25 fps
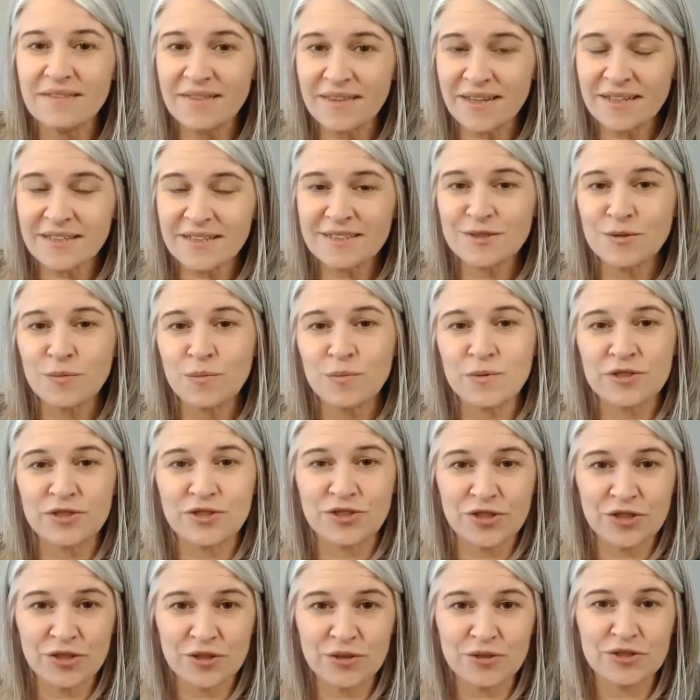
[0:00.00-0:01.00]
This
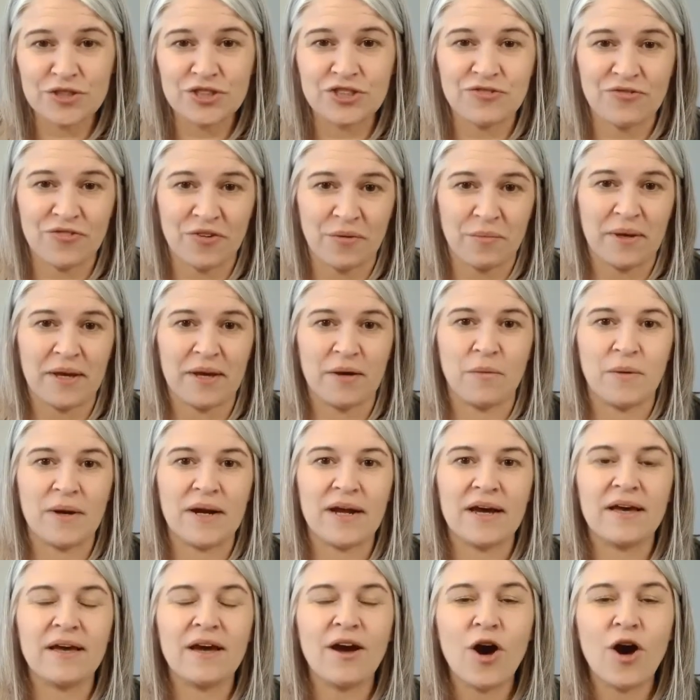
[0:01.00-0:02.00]
was huge for me when
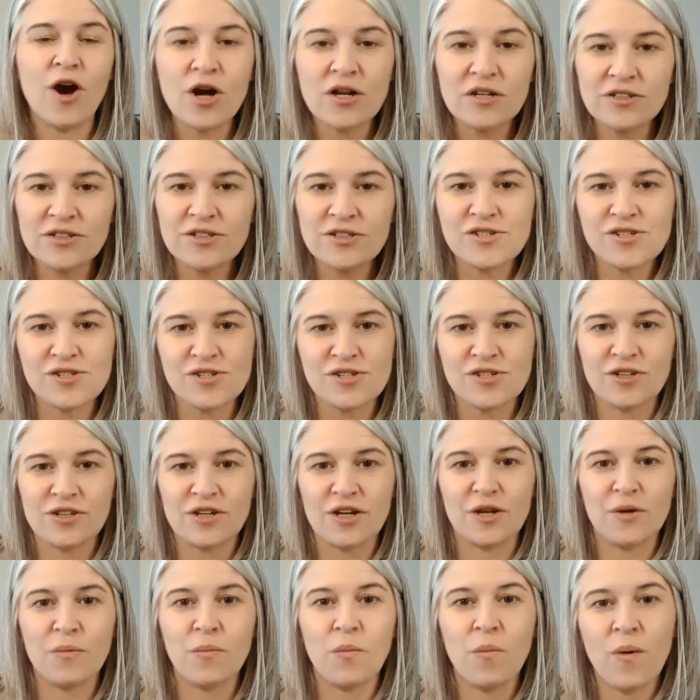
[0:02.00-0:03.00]
I
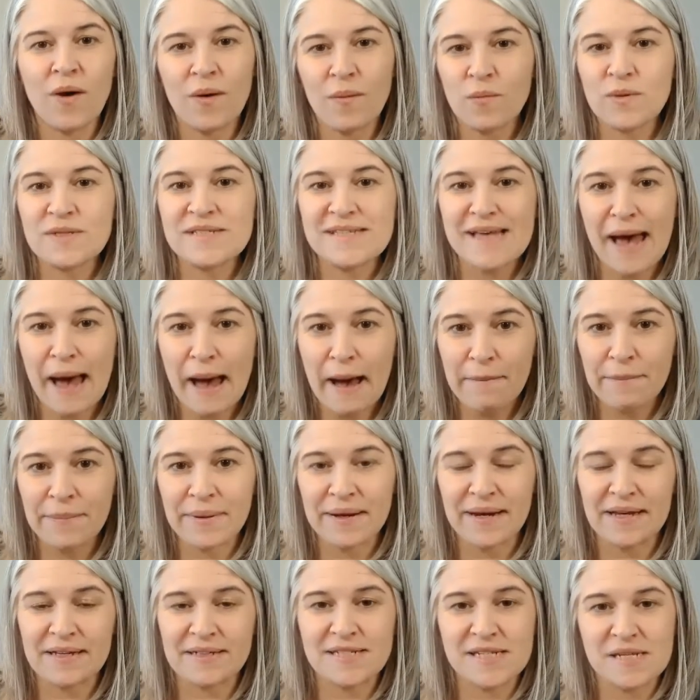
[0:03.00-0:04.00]
understood what was
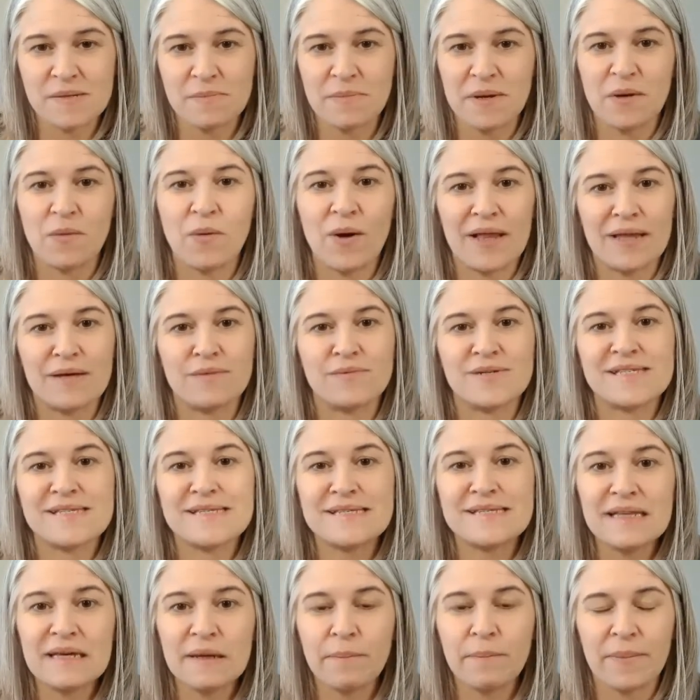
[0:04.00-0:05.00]
happening to me while I was
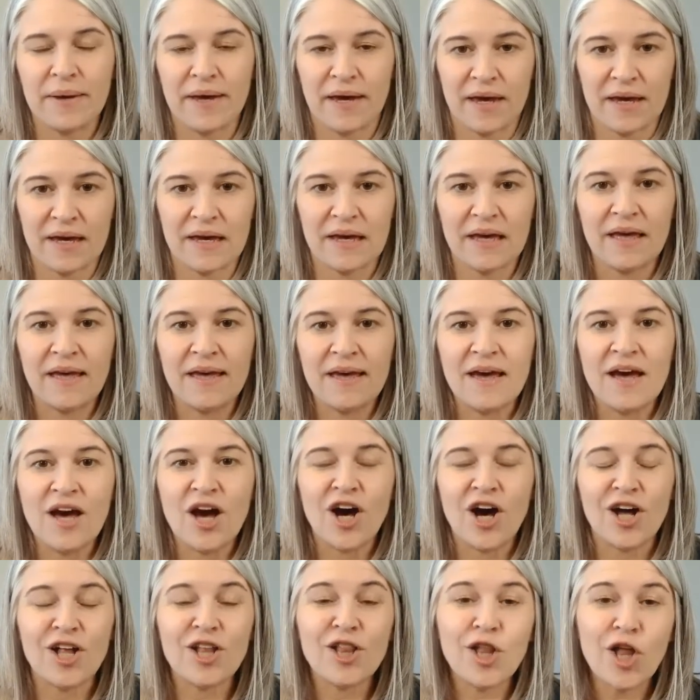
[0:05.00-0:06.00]
sleeping
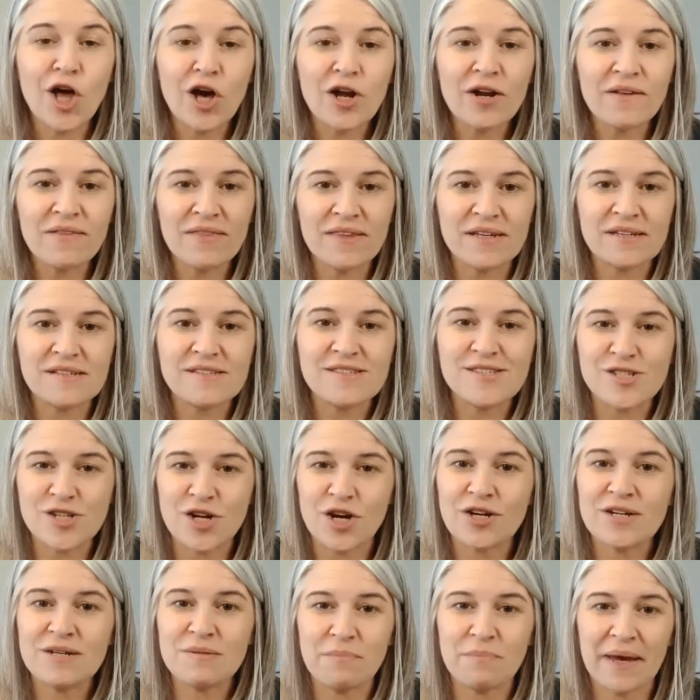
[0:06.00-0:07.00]
a lot of things
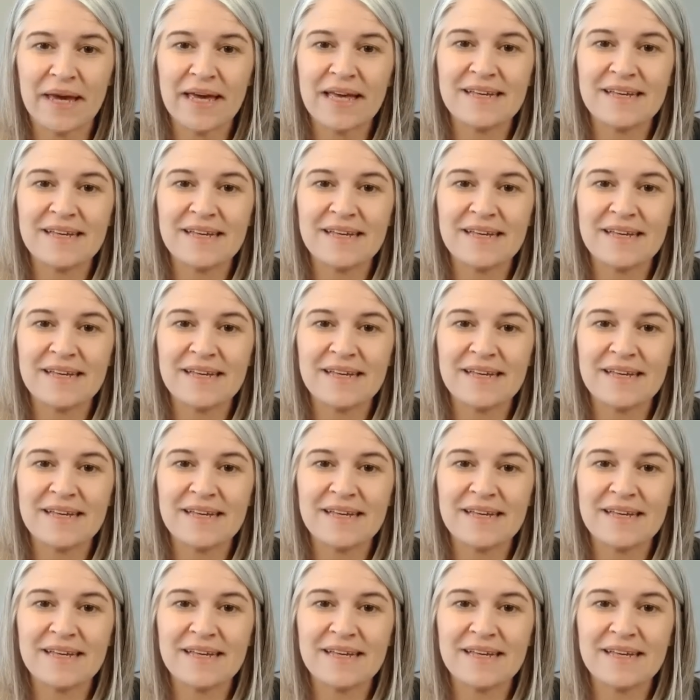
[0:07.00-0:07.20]
started